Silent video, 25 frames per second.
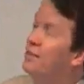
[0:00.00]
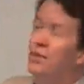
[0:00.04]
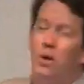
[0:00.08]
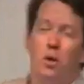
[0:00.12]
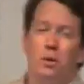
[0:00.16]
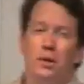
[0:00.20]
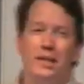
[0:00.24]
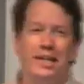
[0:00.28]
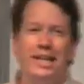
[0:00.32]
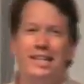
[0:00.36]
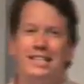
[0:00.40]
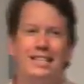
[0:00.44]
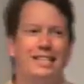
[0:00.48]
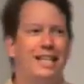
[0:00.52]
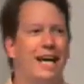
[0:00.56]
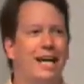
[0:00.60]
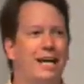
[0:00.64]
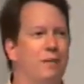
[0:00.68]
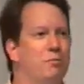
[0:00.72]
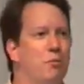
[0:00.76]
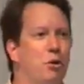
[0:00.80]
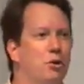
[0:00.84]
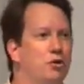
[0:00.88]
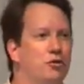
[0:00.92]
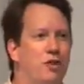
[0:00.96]
is only his
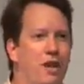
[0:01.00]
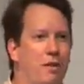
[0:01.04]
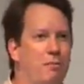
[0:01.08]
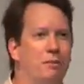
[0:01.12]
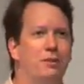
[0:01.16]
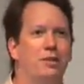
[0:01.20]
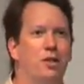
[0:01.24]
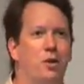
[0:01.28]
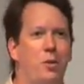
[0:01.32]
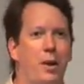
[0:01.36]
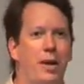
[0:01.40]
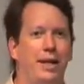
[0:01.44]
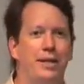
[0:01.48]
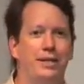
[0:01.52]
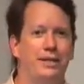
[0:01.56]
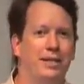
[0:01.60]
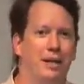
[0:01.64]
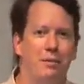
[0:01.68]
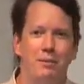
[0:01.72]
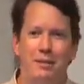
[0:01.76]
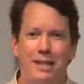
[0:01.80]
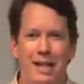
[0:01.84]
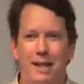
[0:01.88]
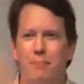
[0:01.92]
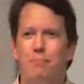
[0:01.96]
second most famous equation.
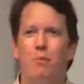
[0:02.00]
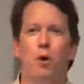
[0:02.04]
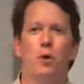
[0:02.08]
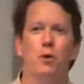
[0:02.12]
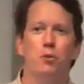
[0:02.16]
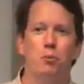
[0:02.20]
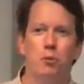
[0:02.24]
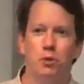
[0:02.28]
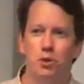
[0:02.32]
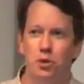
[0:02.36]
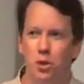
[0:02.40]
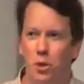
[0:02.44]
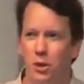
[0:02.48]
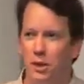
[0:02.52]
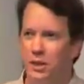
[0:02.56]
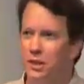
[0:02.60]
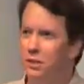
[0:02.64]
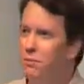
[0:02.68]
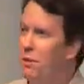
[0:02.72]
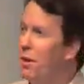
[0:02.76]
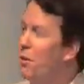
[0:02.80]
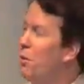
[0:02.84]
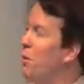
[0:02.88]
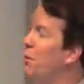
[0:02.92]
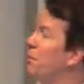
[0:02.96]
I mean, they had multiple choice about